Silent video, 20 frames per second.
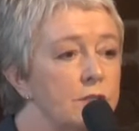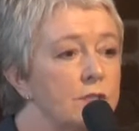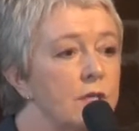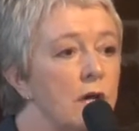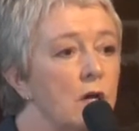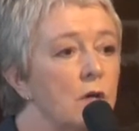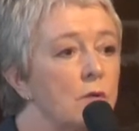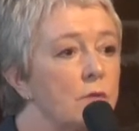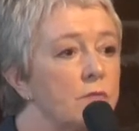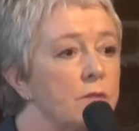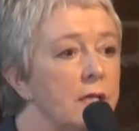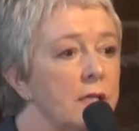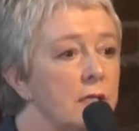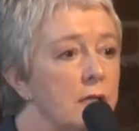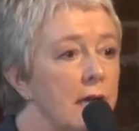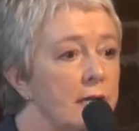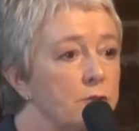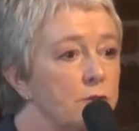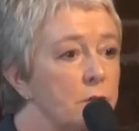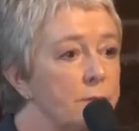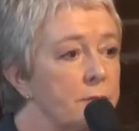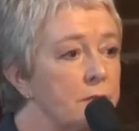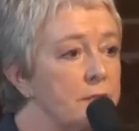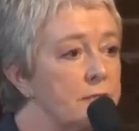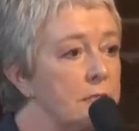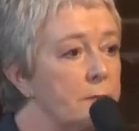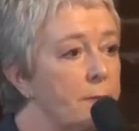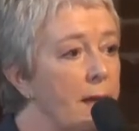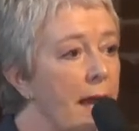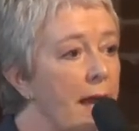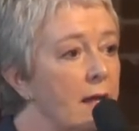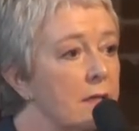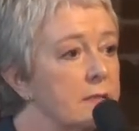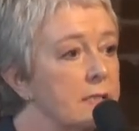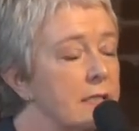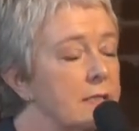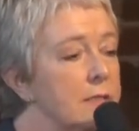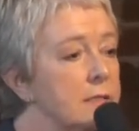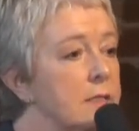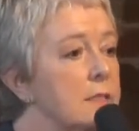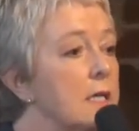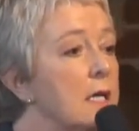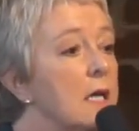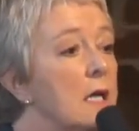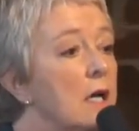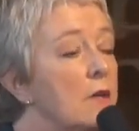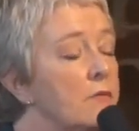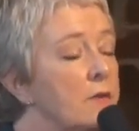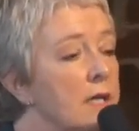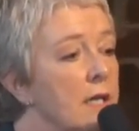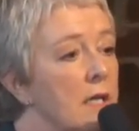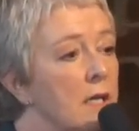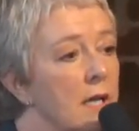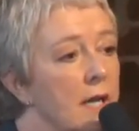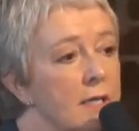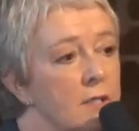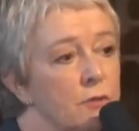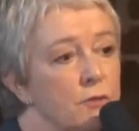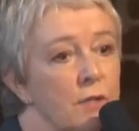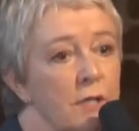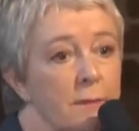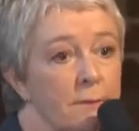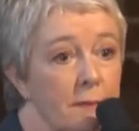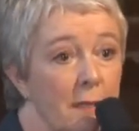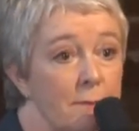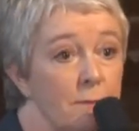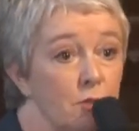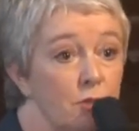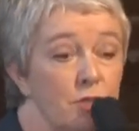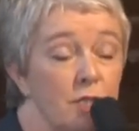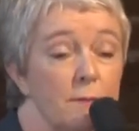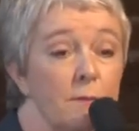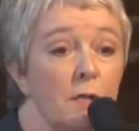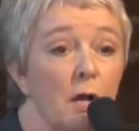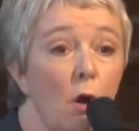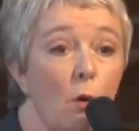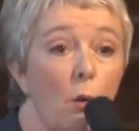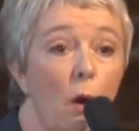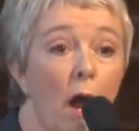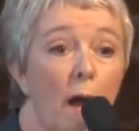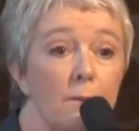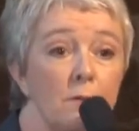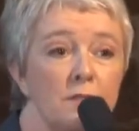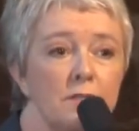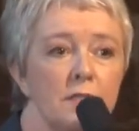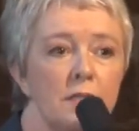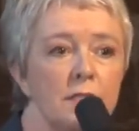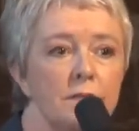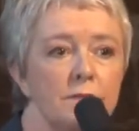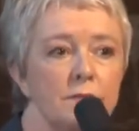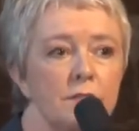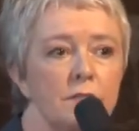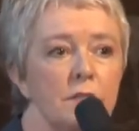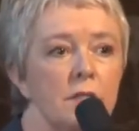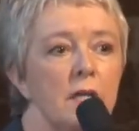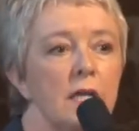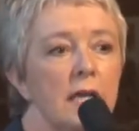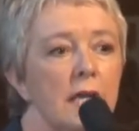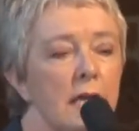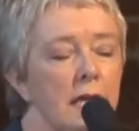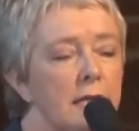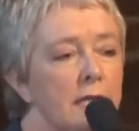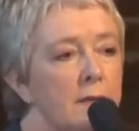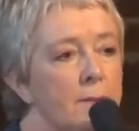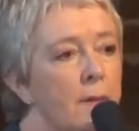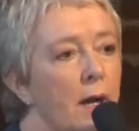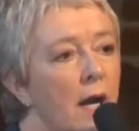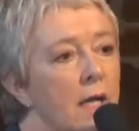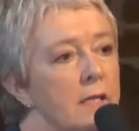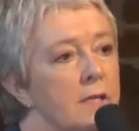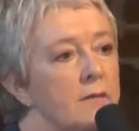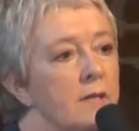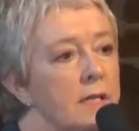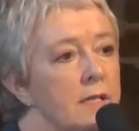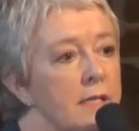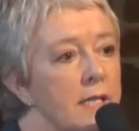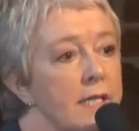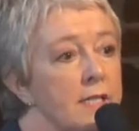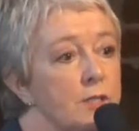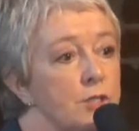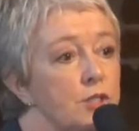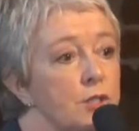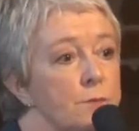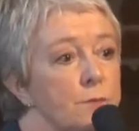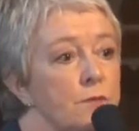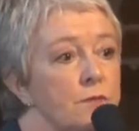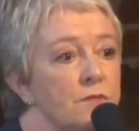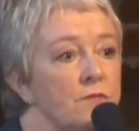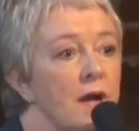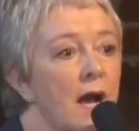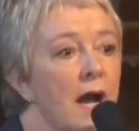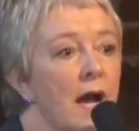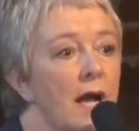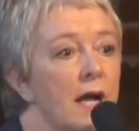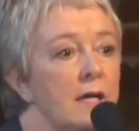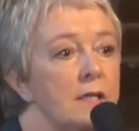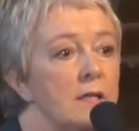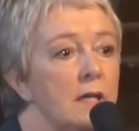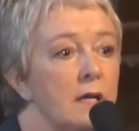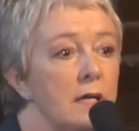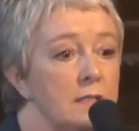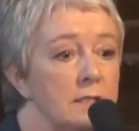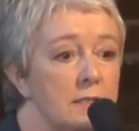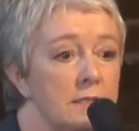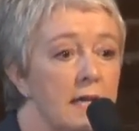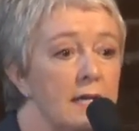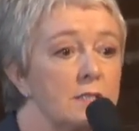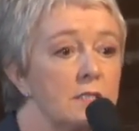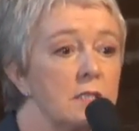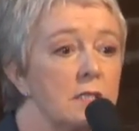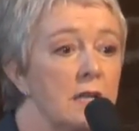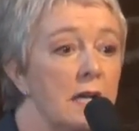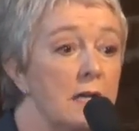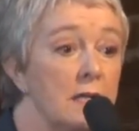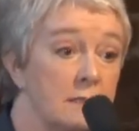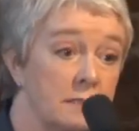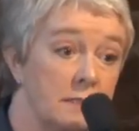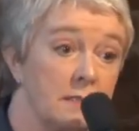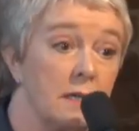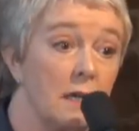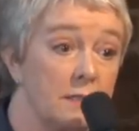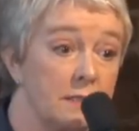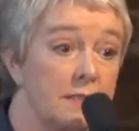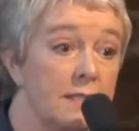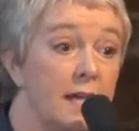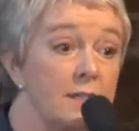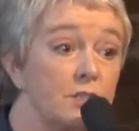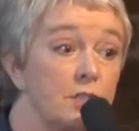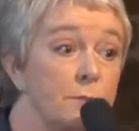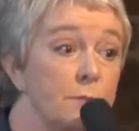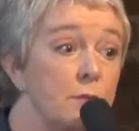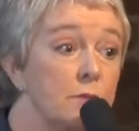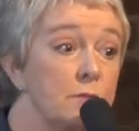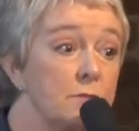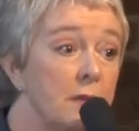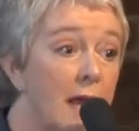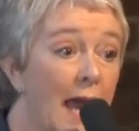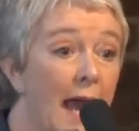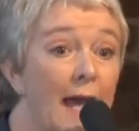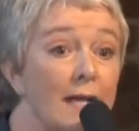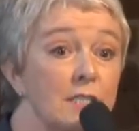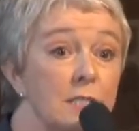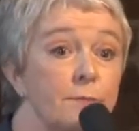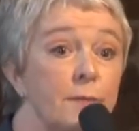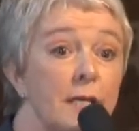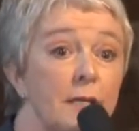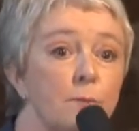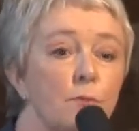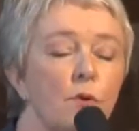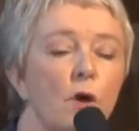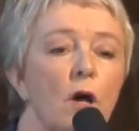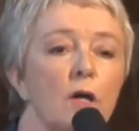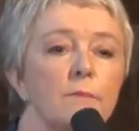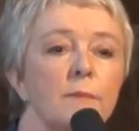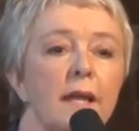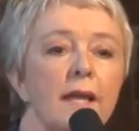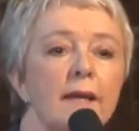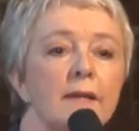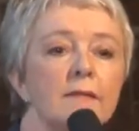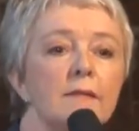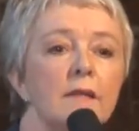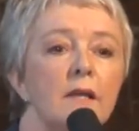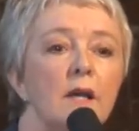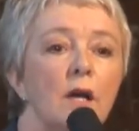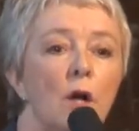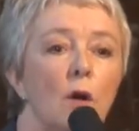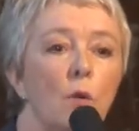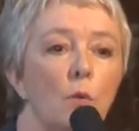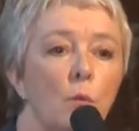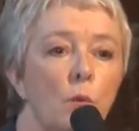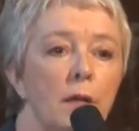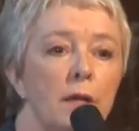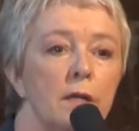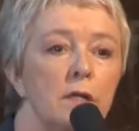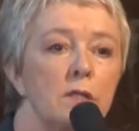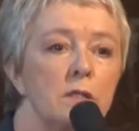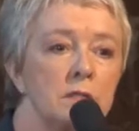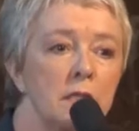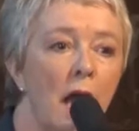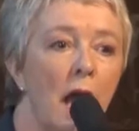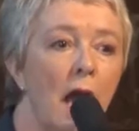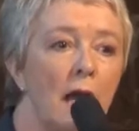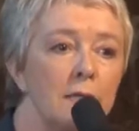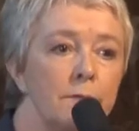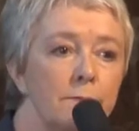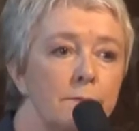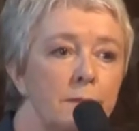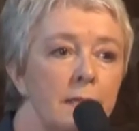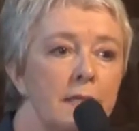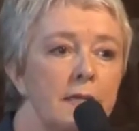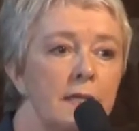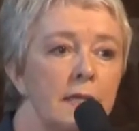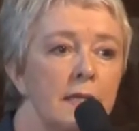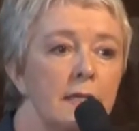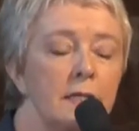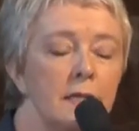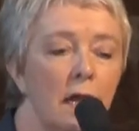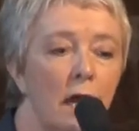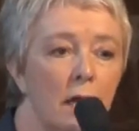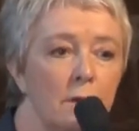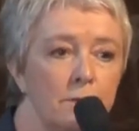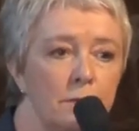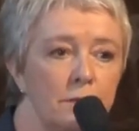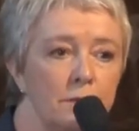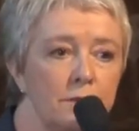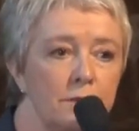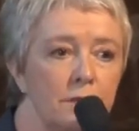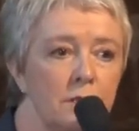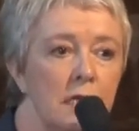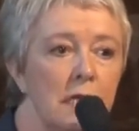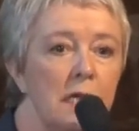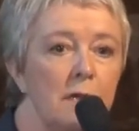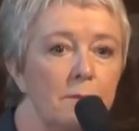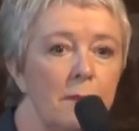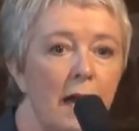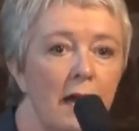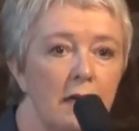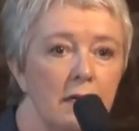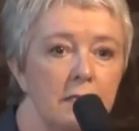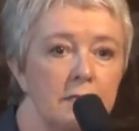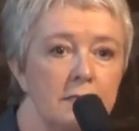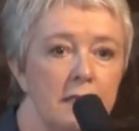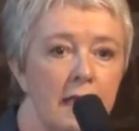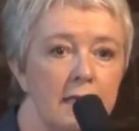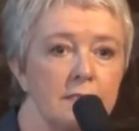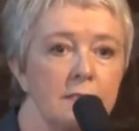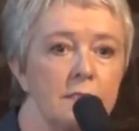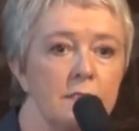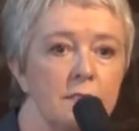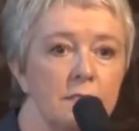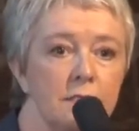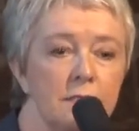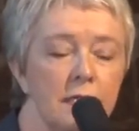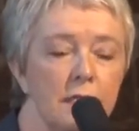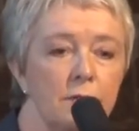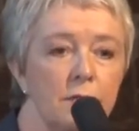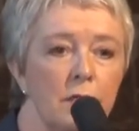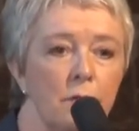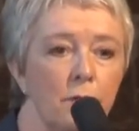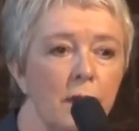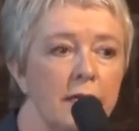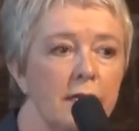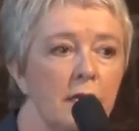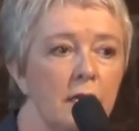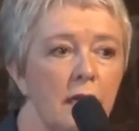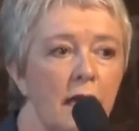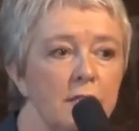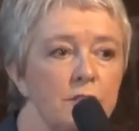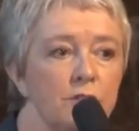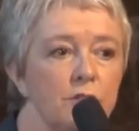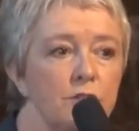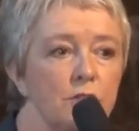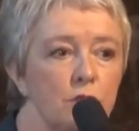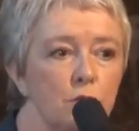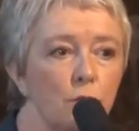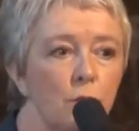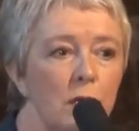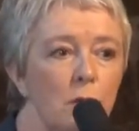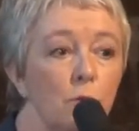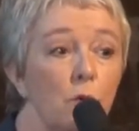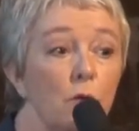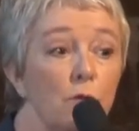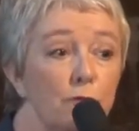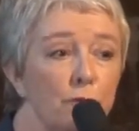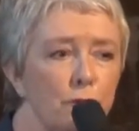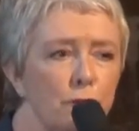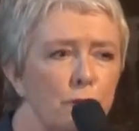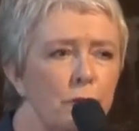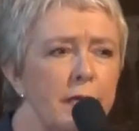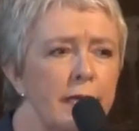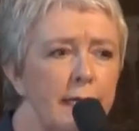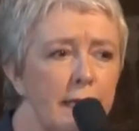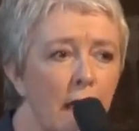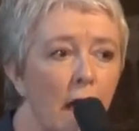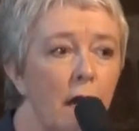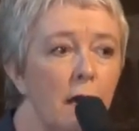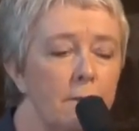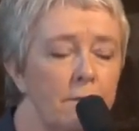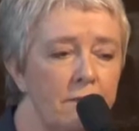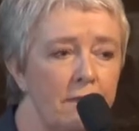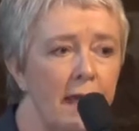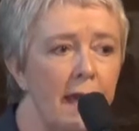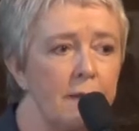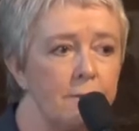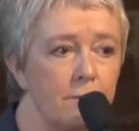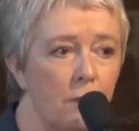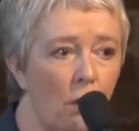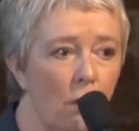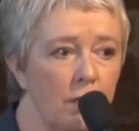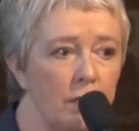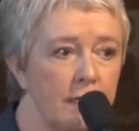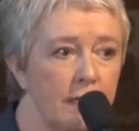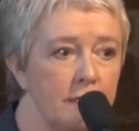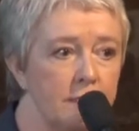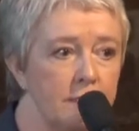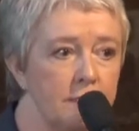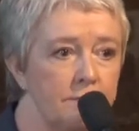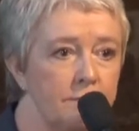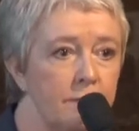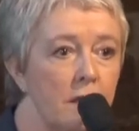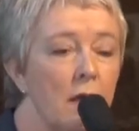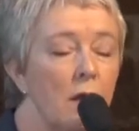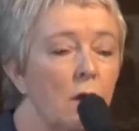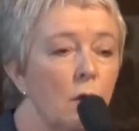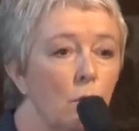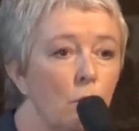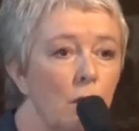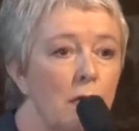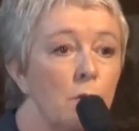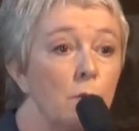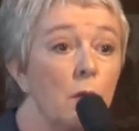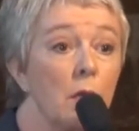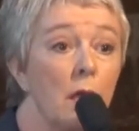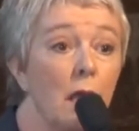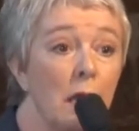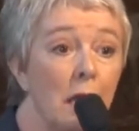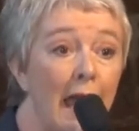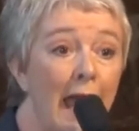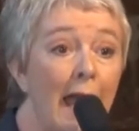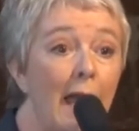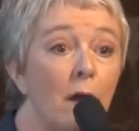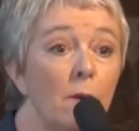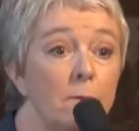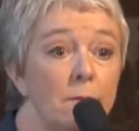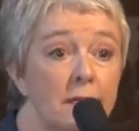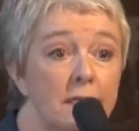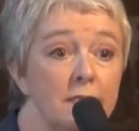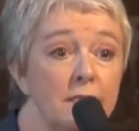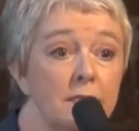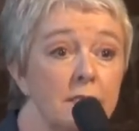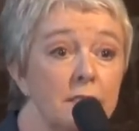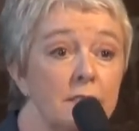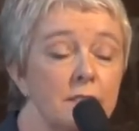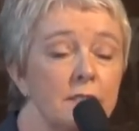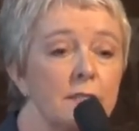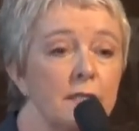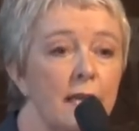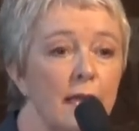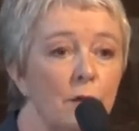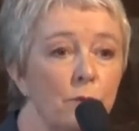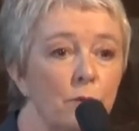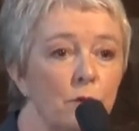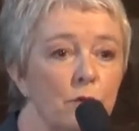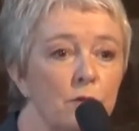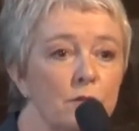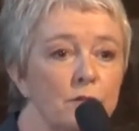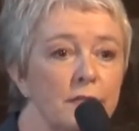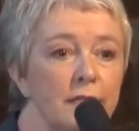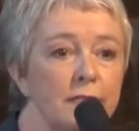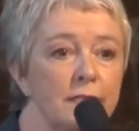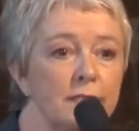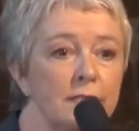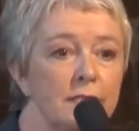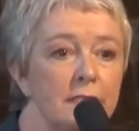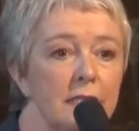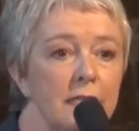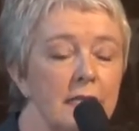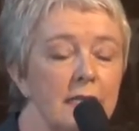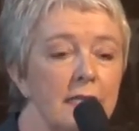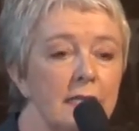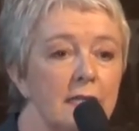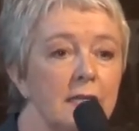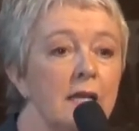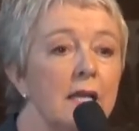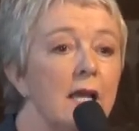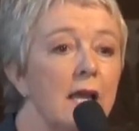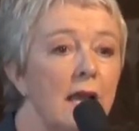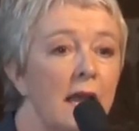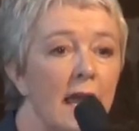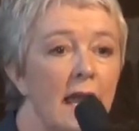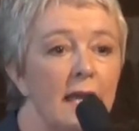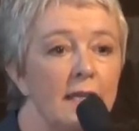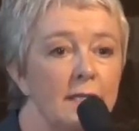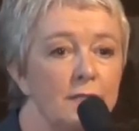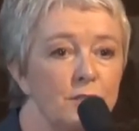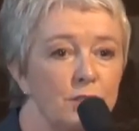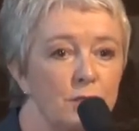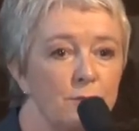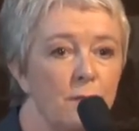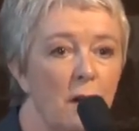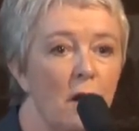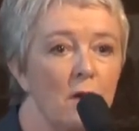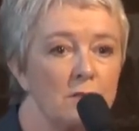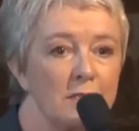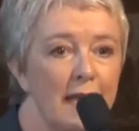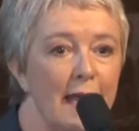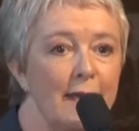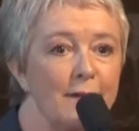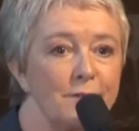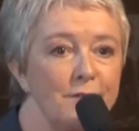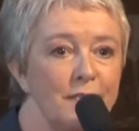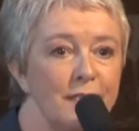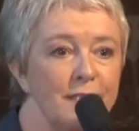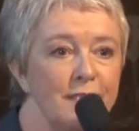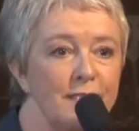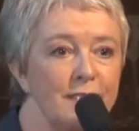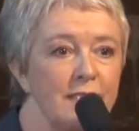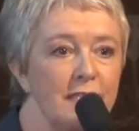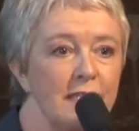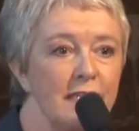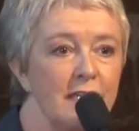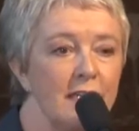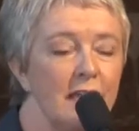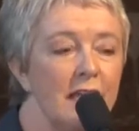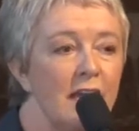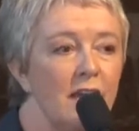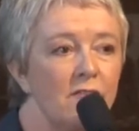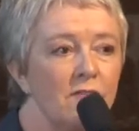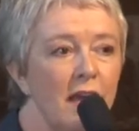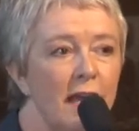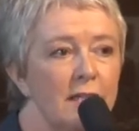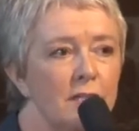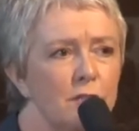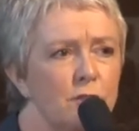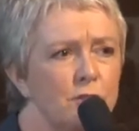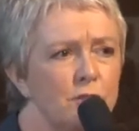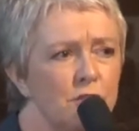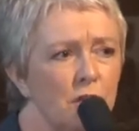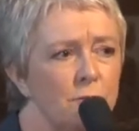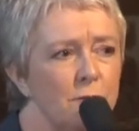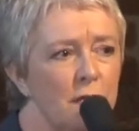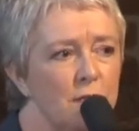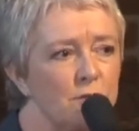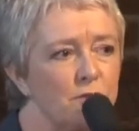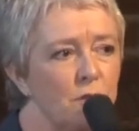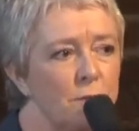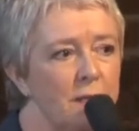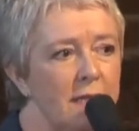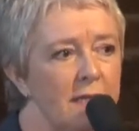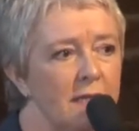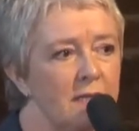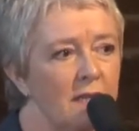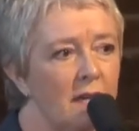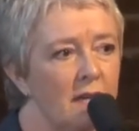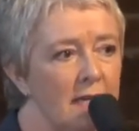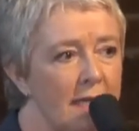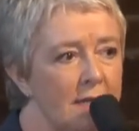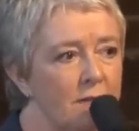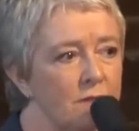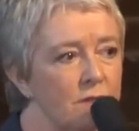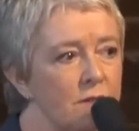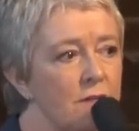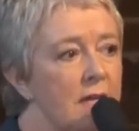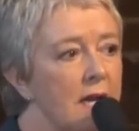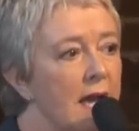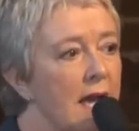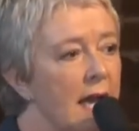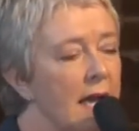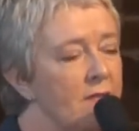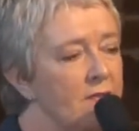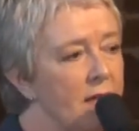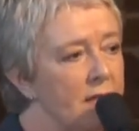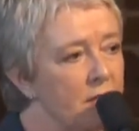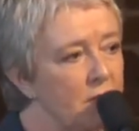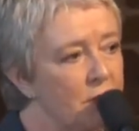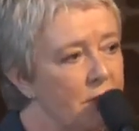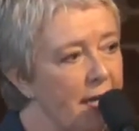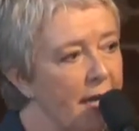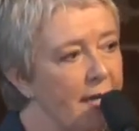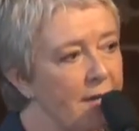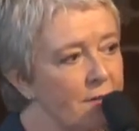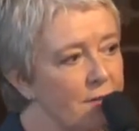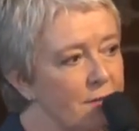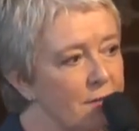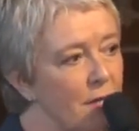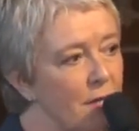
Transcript: so the electric municipalities, the electric membership cooperatives, anybody that needs to provide accessible high-speed broadband will not be encumbered by unnecessary regulations. We will free up that market. We will allow business in rural Tennessee and in small-town Tennessee. Thank you so much for being here and that you care